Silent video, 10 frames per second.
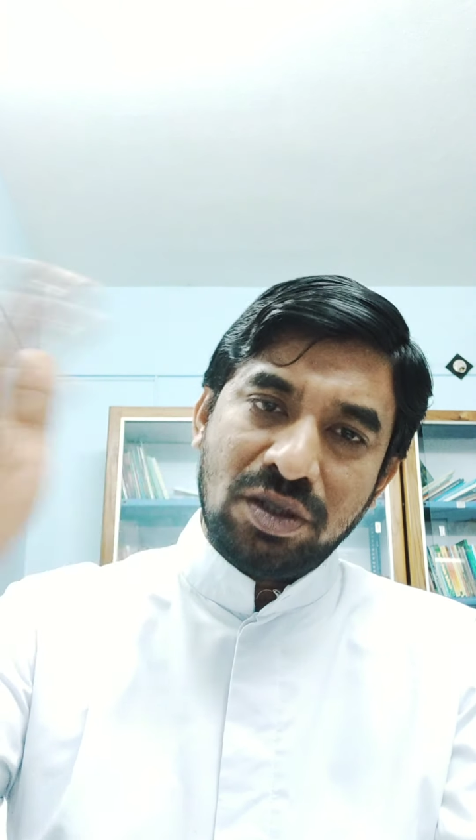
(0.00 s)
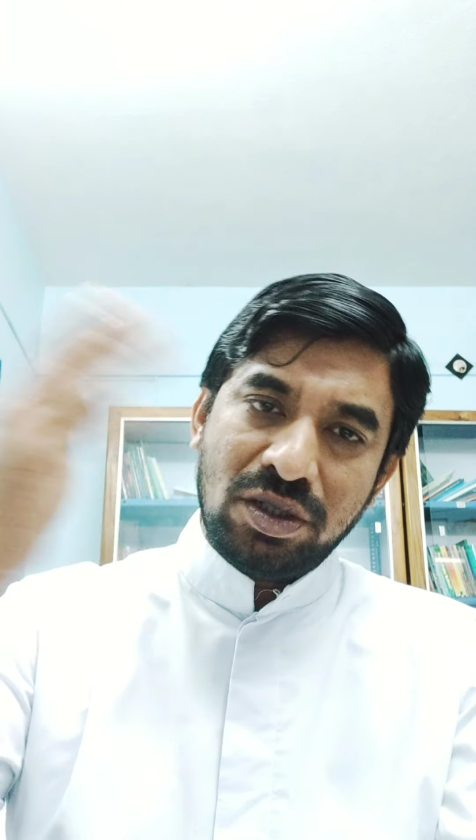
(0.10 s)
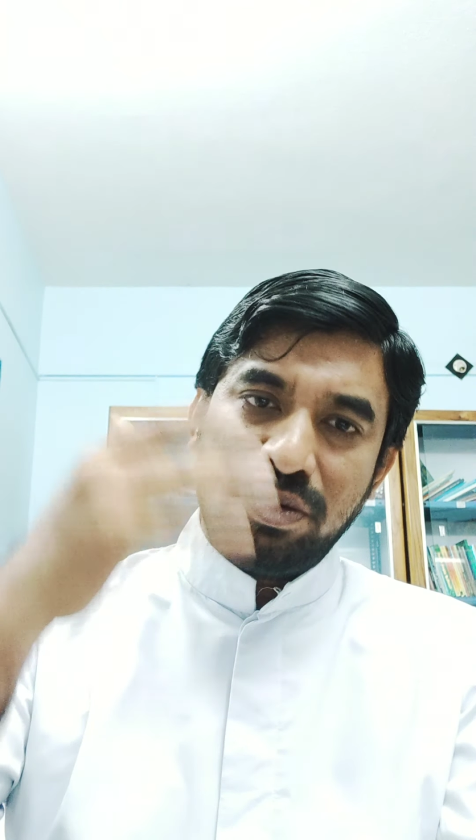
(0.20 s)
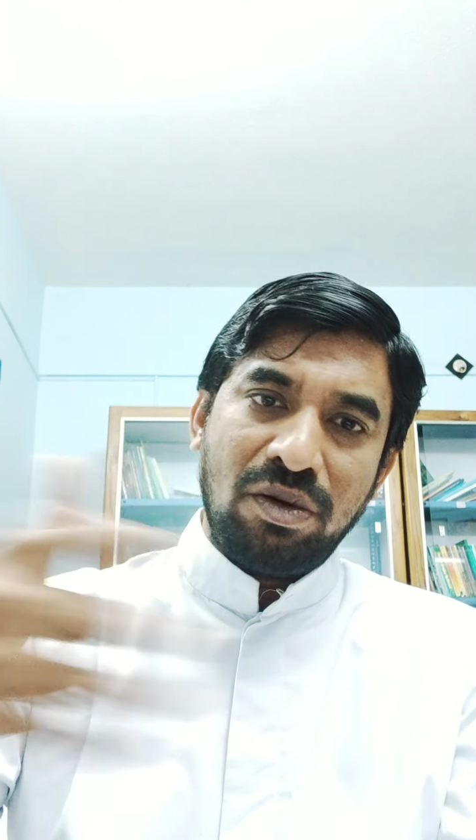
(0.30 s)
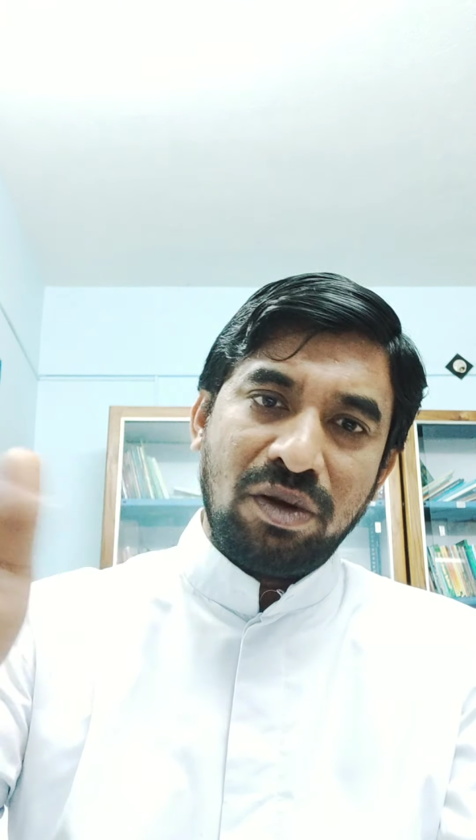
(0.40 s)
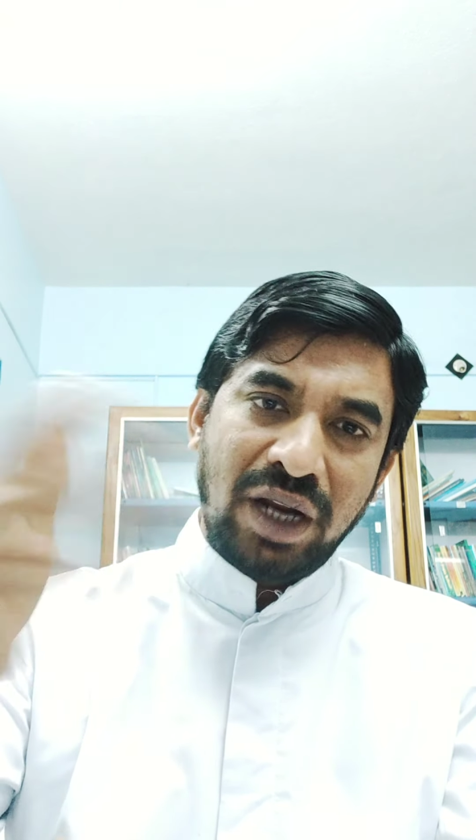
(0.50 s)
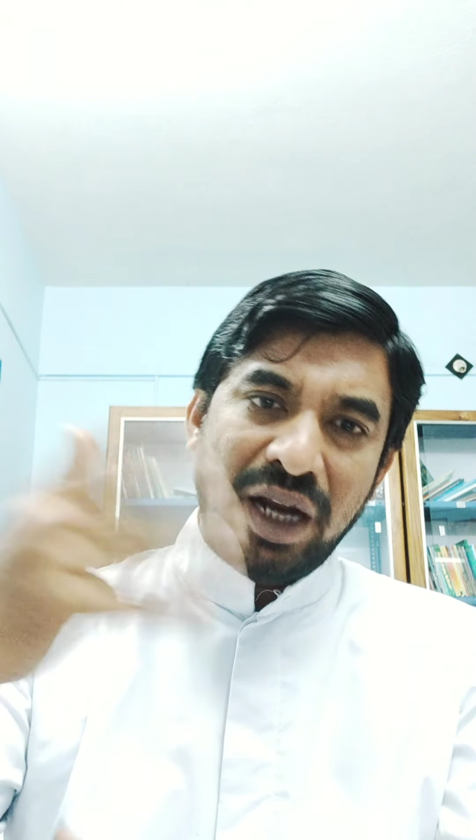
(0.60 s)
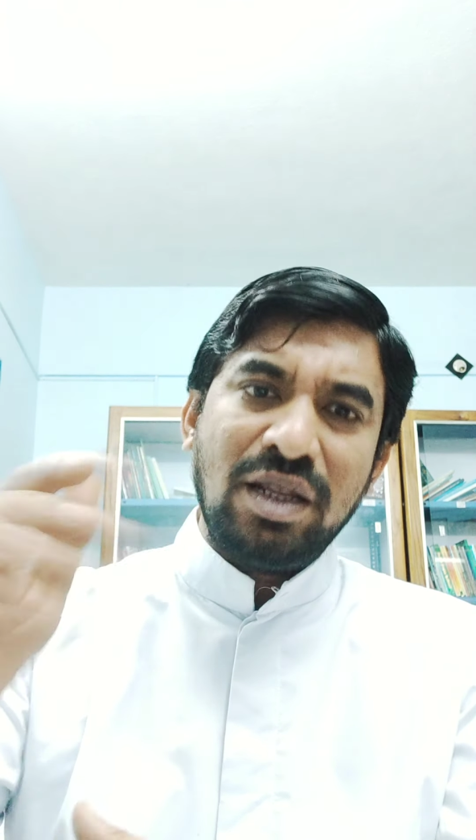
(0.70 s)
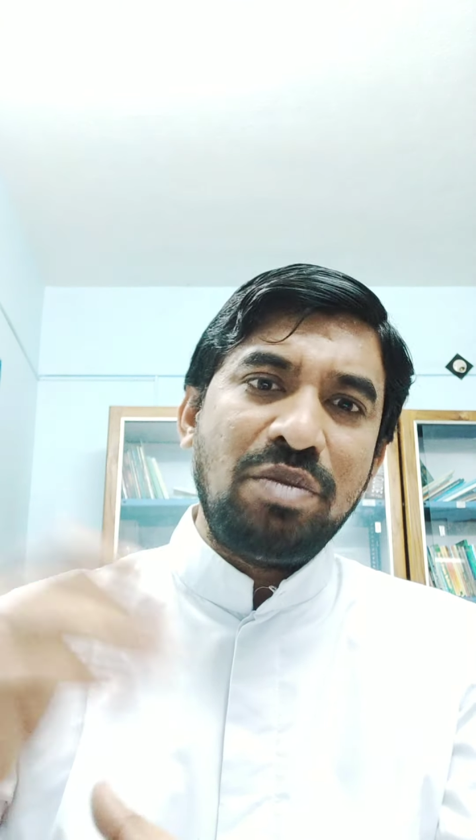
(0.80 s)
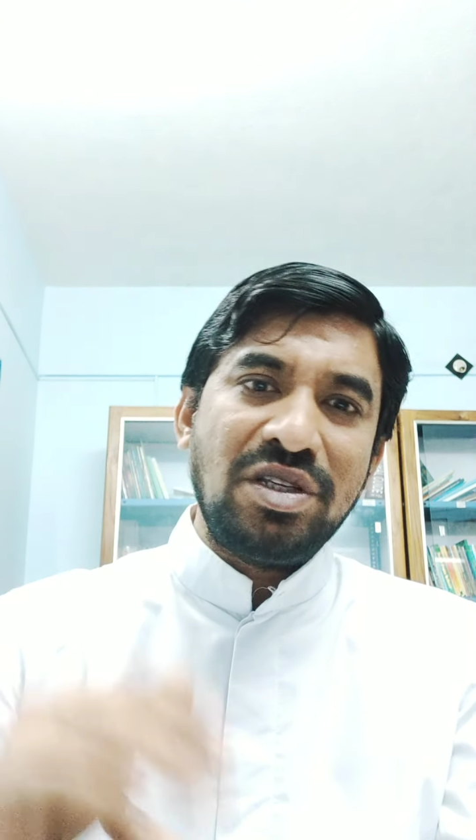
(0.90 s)
to run
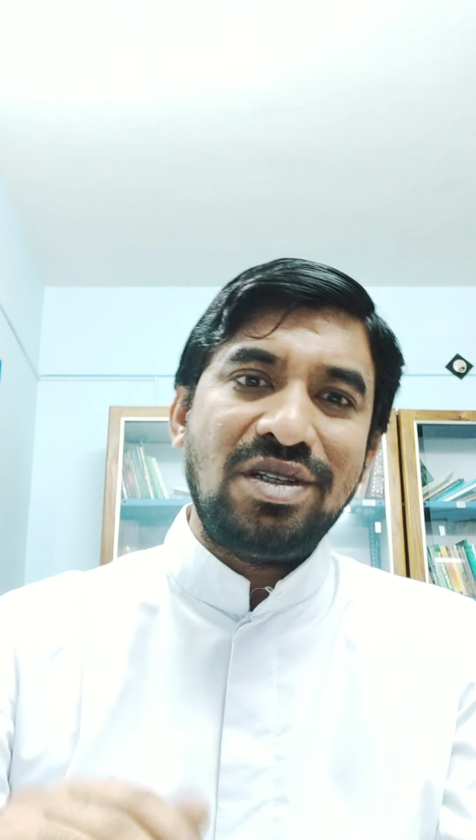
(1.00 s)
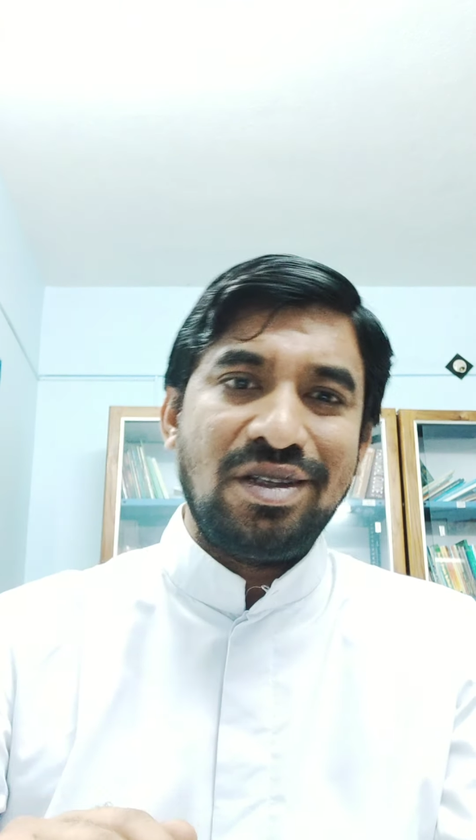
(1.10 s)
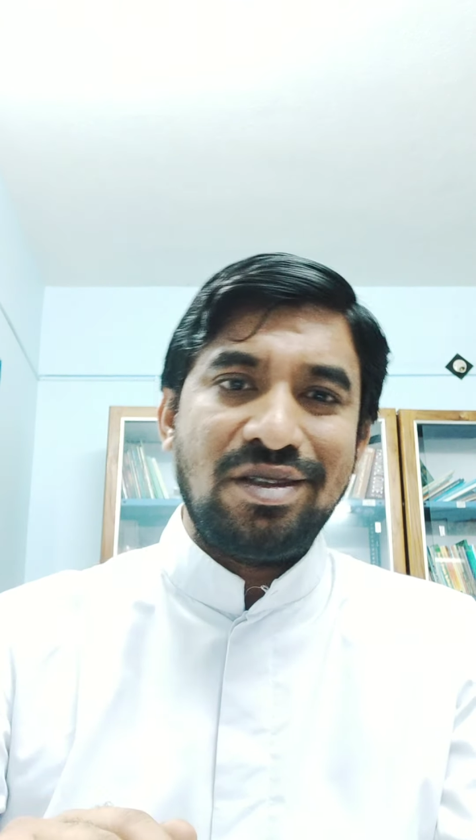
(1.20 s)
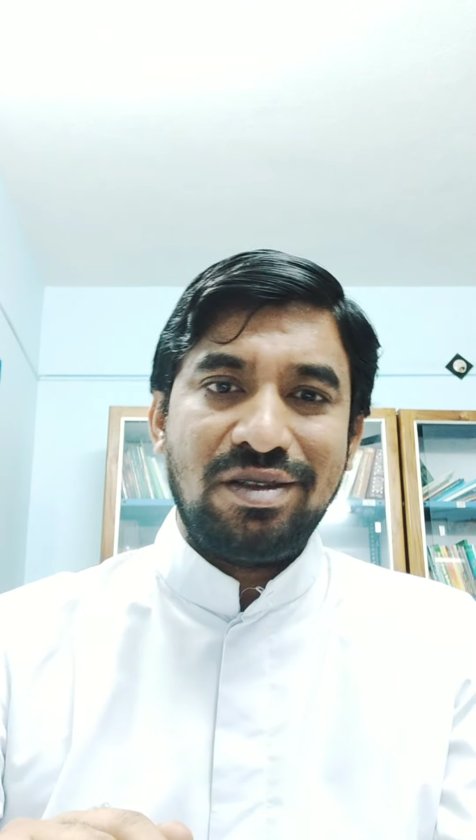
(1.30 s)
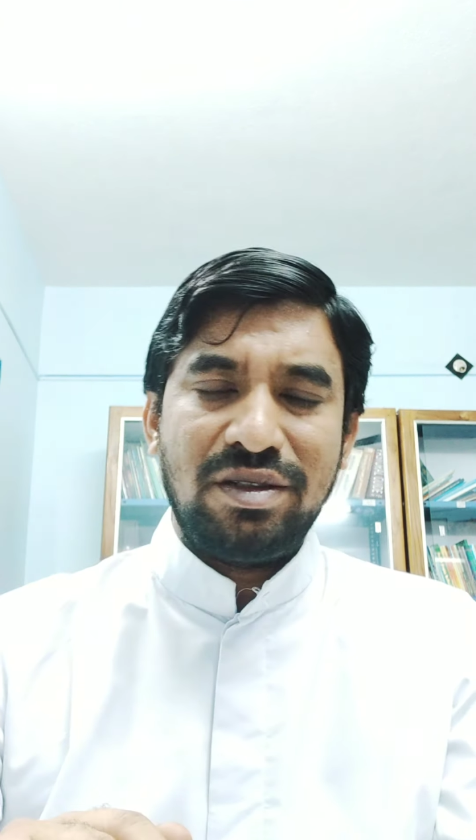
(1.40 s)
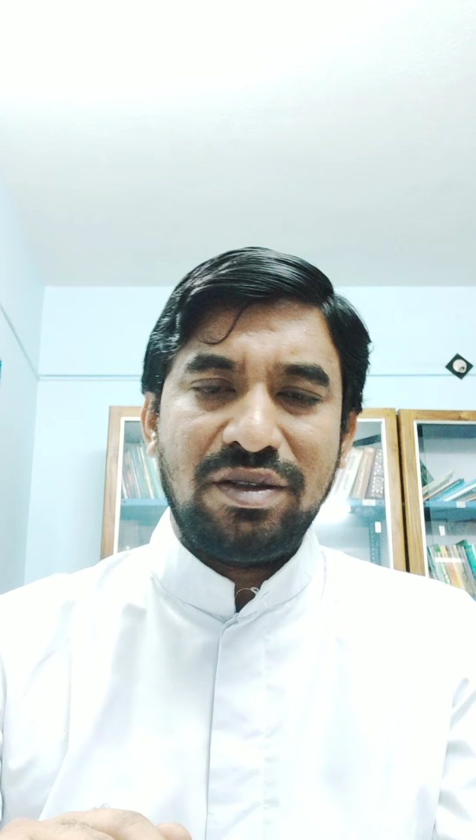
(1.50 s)
the business.